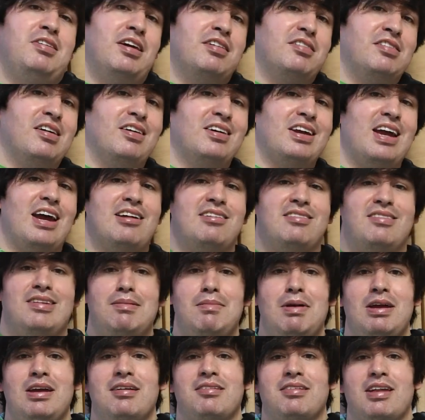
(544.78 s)
TikTok, at
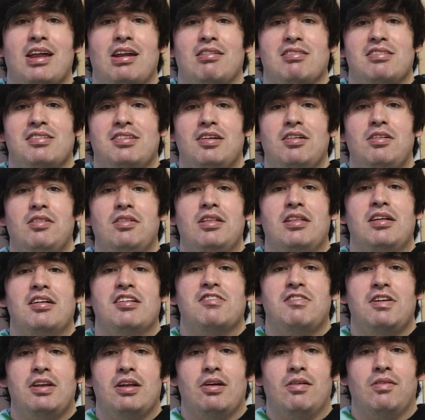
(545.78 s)
ZMangz, and I'll see you in the
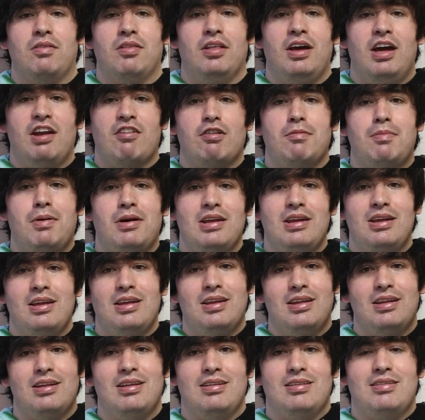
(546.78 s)
next video. Later, everybody.
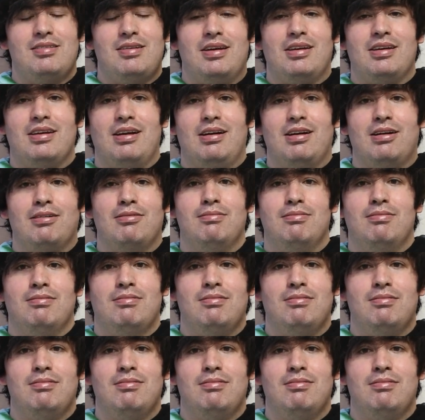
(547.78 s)
Take care.